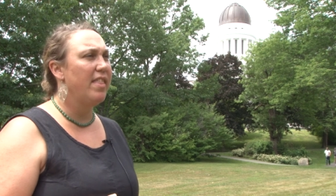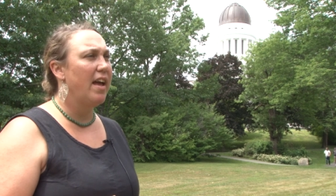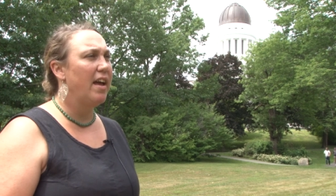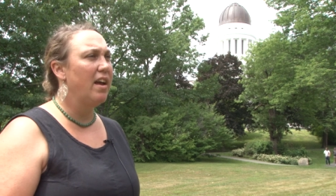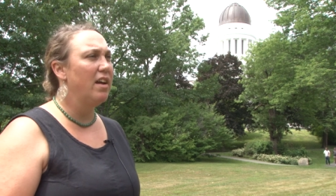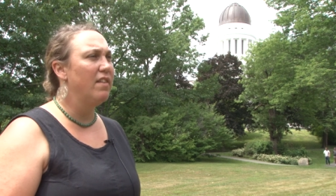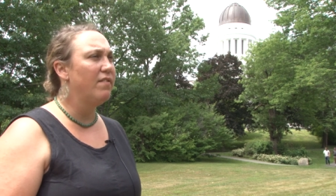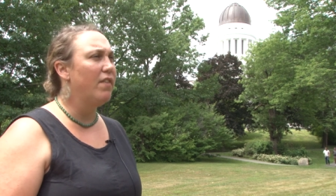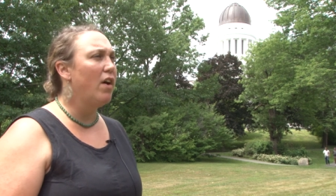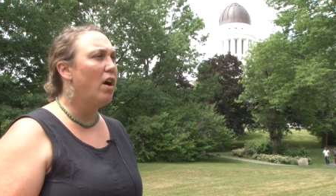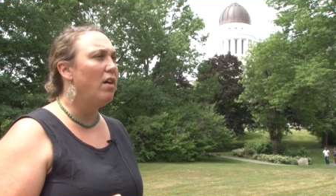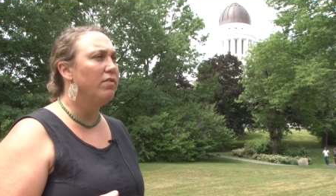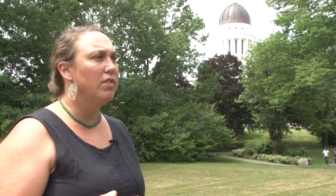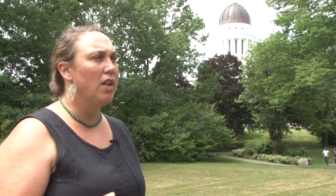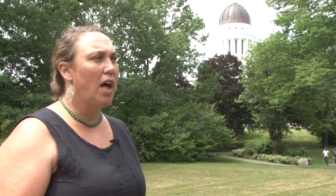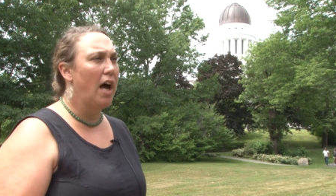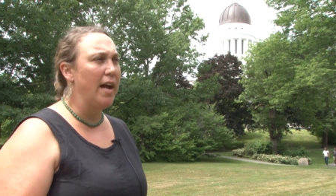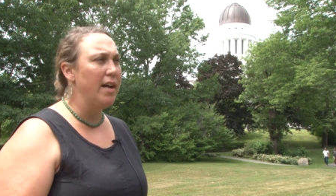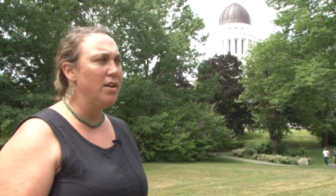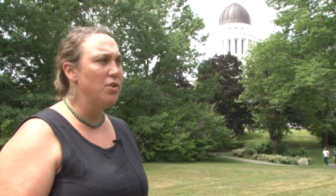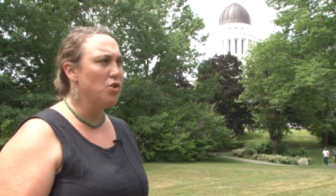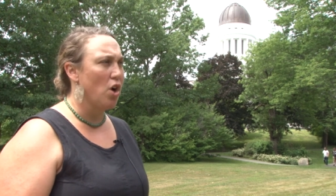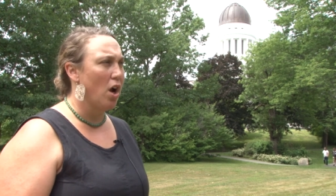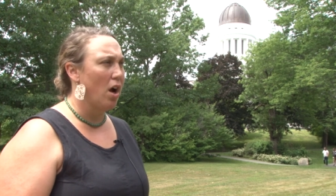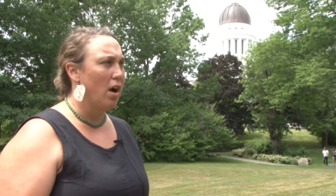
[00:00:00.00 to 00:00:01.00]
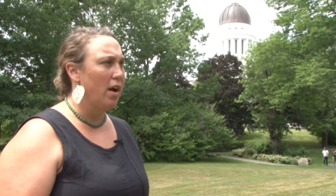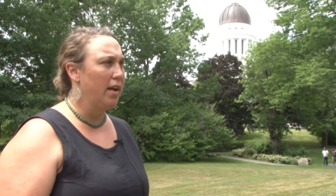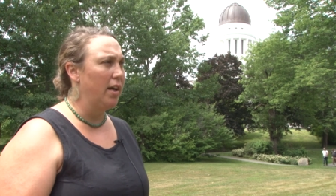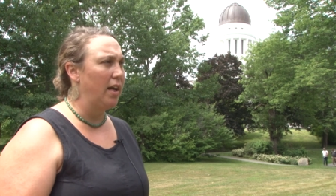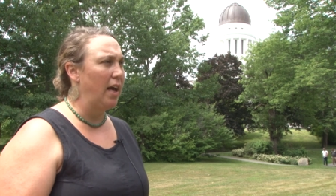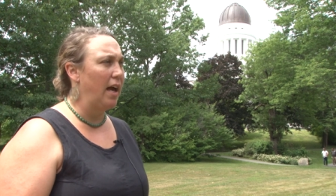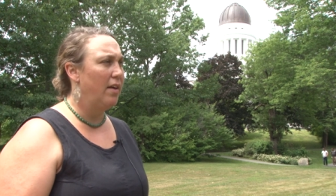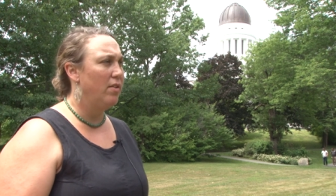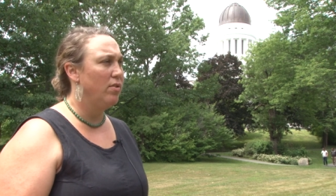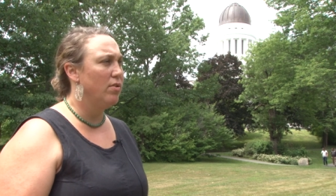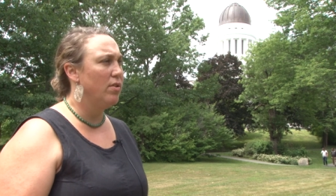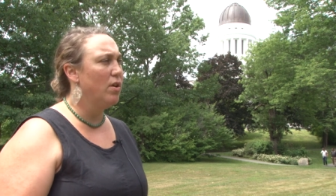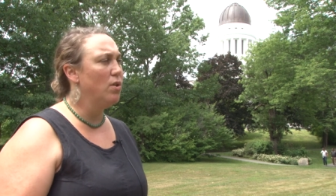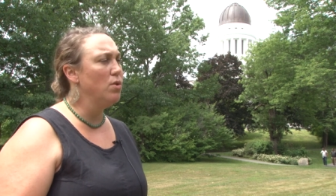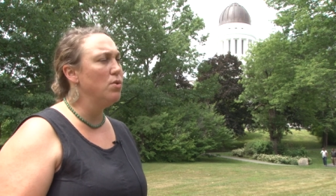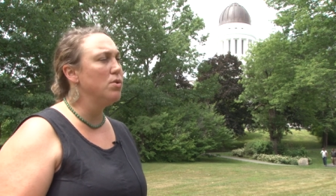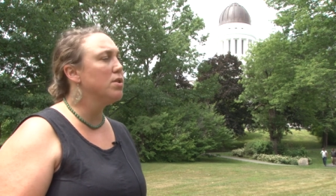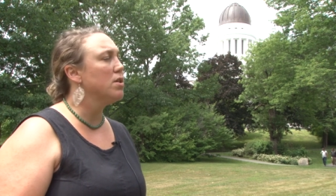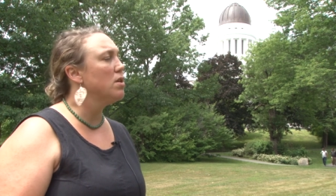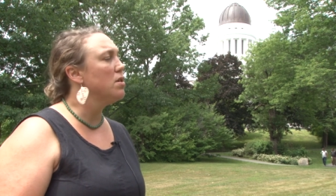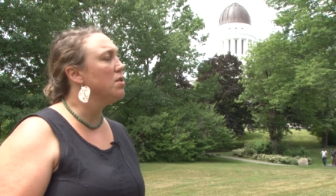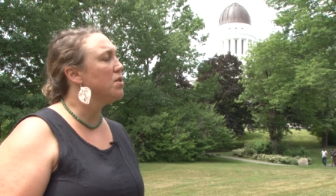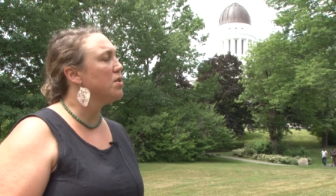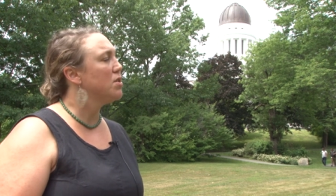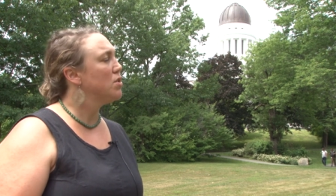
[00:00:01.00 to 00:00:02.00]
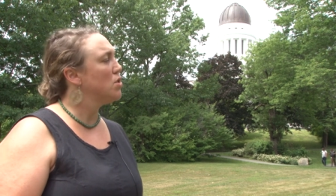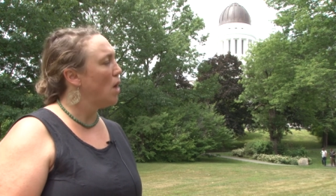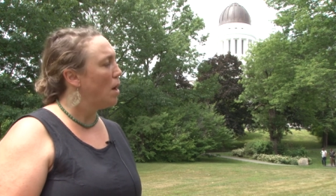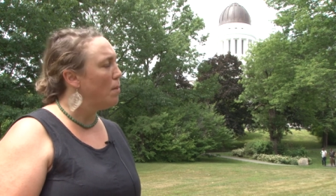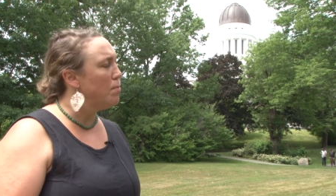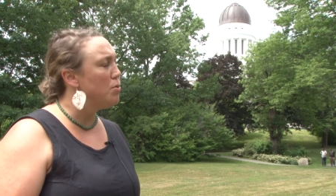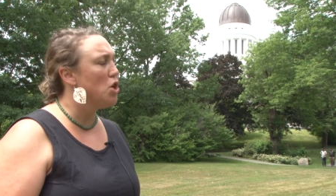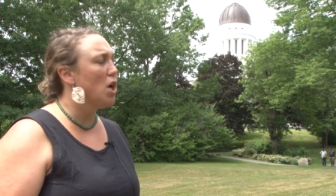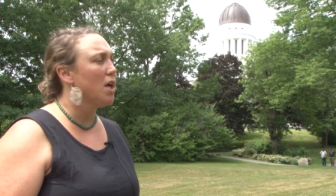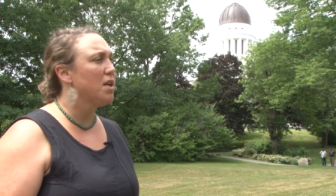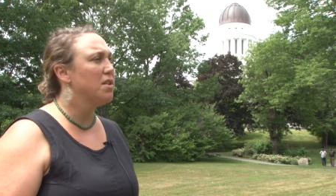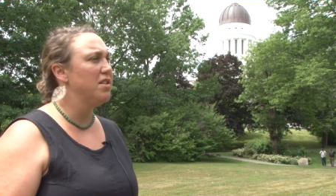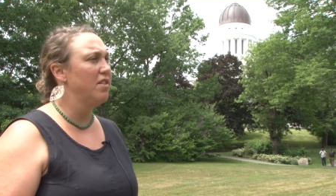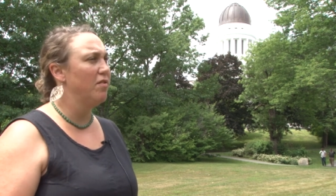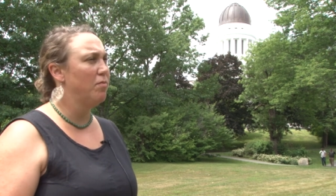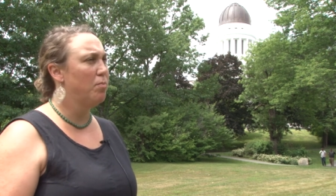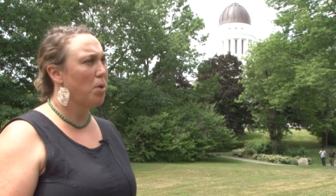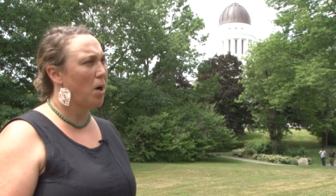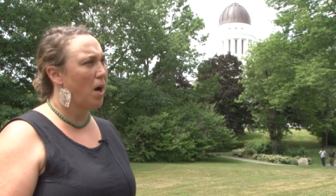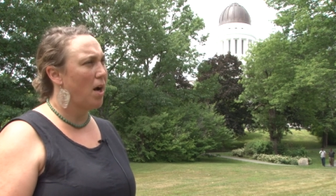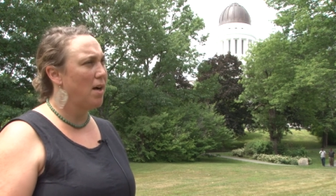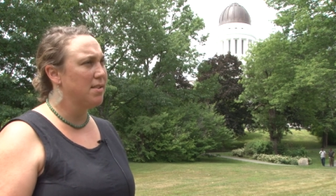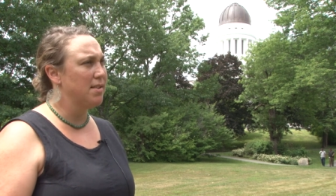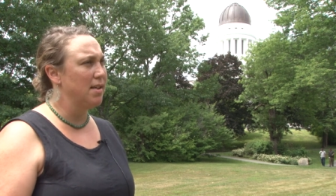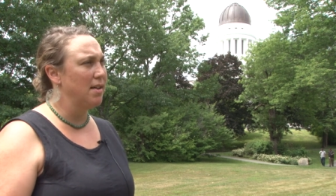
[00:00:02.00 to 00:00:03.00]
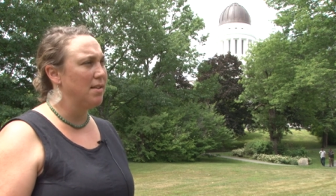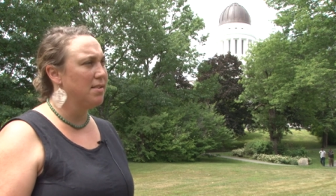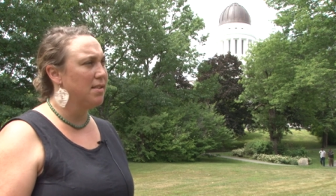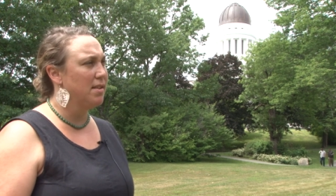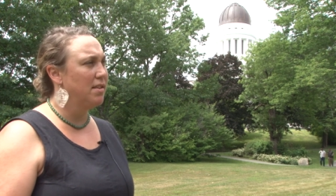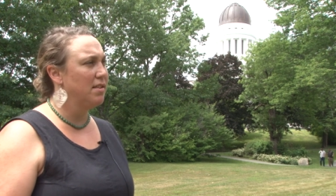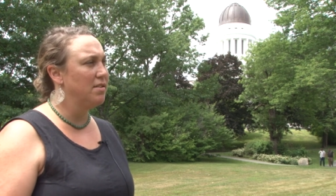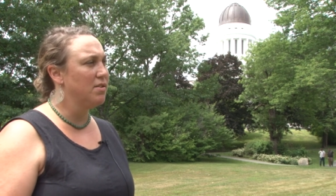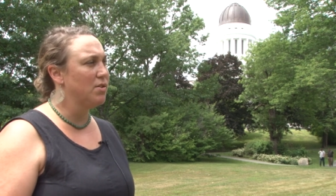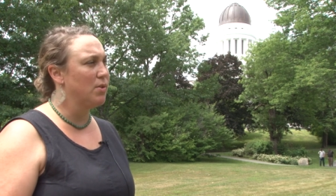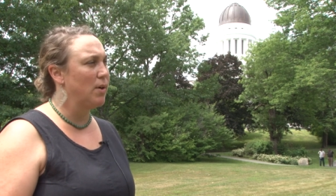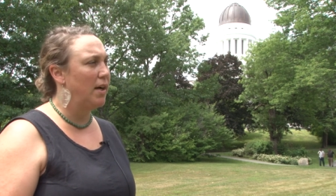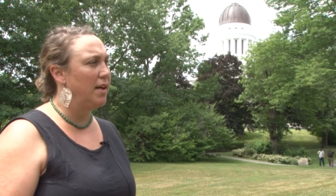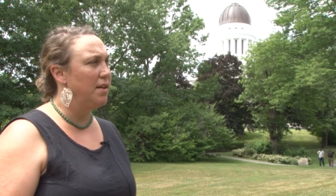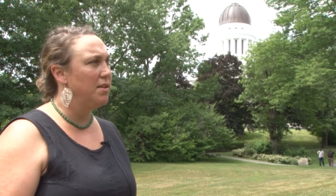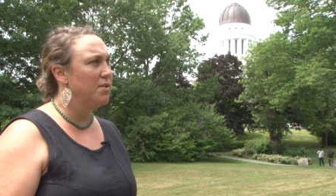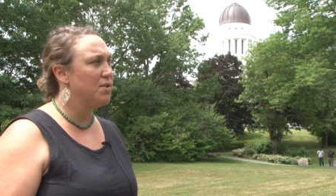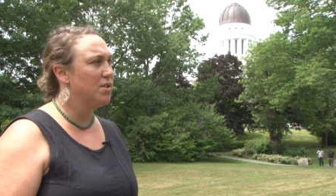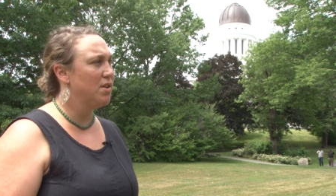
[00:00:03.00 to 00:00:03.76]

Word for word: they involve line drawing, and those are subjective processes, right?